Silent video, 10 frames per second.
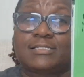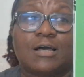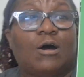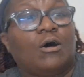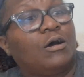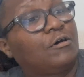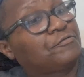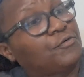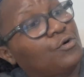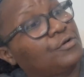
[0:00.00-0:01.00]
saw a
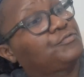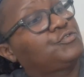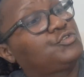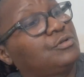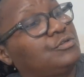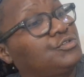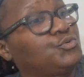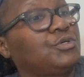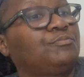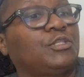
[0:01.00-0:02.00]
4th
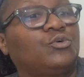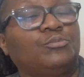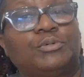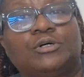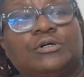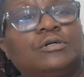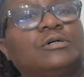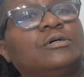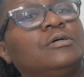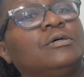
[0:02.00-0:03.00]
Judy Blume book.